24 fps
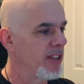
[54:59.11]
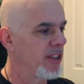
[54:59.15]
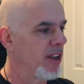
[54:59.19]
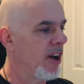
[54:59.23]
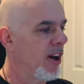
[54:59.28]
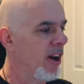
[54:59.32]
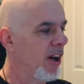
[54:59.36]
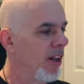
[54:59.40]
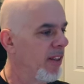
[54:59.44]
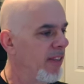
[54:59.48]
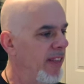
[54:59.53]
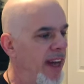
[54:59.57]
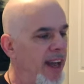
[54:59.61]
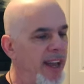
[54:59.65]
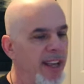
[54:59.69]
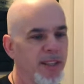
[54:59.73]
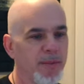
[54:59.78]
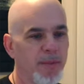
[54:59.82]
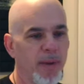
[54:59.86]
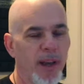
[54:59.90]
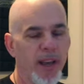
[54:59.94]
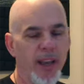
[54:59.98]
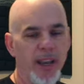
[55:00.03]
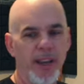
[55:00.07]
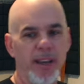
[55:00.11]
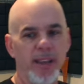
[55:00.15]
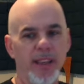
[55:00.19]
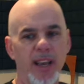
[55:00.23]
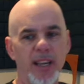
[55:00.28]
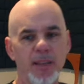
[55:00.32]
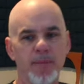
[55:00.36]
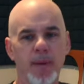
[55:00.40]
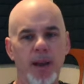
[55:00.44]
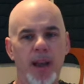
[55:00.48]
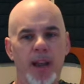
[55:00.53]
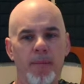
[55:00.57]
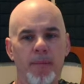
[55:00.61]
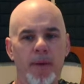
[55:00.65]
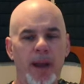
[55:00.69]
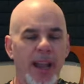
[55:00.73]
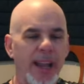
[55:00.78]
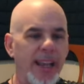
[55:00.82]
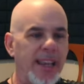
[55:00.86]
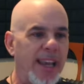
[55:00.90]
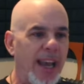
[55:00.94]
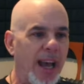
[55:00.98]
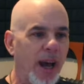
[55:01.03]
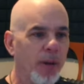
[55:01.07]
All that is my that is my my
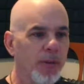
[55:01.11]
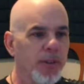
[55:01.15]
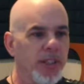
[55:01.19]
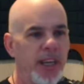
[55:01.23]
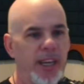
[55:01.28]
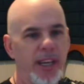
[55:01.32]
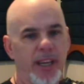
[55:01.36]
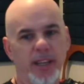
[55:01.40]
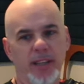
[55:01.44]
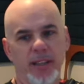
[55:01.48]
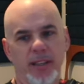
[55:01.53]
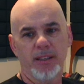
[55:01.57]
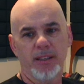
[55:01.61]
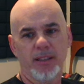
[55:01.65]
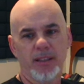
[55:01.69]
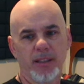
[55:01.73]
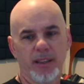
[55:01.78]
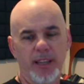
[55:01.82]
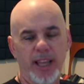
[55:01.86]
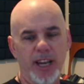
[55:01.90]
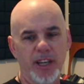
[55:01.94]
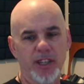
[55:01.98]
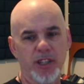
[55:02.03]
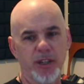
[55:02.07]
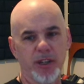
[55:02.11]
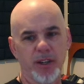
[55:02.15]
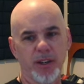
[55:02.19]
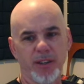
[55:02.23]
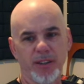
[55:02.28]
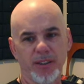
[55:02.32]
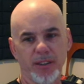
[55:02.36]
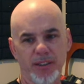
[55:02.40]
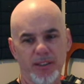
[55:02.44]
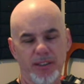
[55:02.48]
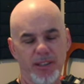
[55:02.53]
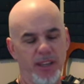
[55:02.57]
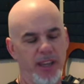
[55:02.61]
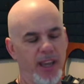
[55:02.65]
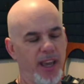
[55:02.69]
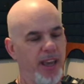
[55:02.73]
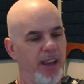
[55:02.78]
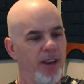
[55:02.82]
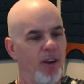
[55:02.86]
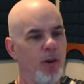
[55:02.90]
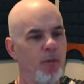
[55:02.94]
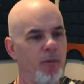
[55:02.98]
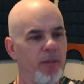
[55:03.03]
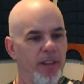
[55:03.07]
accounting lecture today.
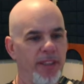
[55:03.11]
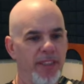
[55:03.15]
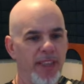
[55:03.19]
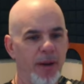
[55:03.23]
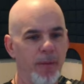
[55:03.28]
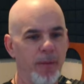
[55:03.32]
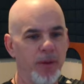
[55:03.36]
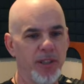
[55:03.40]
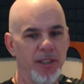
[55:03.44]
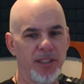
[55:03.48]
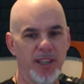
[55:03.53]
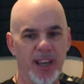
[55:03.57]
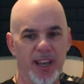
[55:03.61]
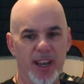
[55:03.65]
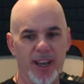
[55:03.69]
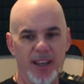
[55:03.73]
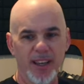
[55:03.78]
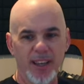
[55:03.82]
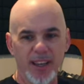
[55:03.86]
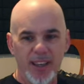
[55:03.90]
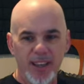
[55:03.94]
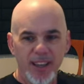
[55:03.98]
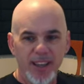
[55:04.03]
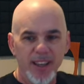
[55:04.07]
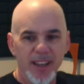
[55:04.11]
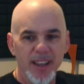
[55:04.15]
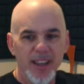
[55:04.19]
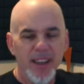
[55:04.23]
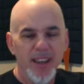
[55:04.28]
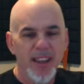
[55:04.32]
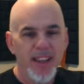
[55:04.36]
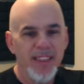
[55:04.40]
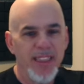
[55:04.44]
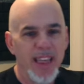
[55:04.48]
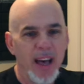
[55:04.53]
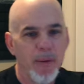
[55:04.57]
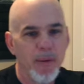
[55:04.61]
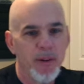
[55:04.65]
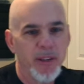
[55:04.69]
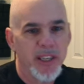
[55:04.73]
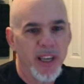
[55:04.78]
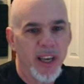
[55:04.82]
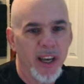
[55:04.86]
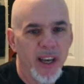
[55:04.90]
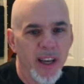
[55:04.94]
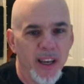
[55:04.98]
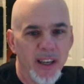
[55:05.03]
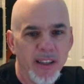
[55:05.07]
Hopefully that was uh, that was
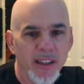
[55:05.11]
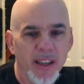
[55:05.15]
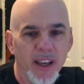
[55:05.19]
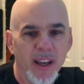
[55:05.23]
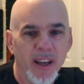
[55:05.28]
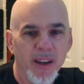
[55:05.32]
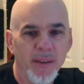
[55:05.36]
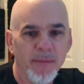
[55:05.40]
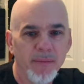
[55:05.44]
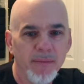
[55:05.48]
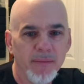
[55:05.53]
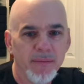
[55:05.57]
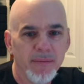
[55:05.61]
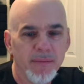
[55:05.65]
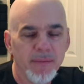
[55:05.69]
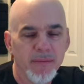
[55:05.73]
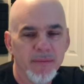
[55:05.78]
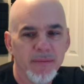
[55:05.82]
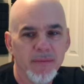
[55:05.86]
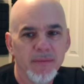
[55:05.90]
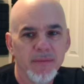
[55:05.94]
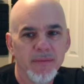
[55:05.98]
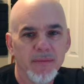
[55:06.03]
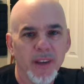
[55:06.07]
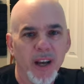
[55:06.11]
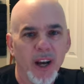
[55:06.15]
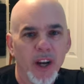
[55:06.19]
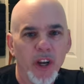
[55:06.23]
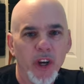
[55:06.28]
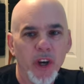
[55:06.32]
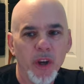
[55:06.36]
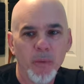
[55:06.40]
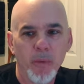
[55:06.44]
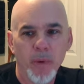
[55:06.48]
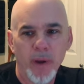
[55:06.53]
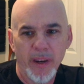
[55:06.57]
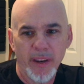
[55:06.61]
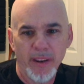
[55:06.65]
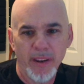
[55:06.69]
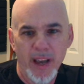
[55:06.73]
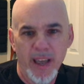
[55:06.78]
a uh, um, a good one.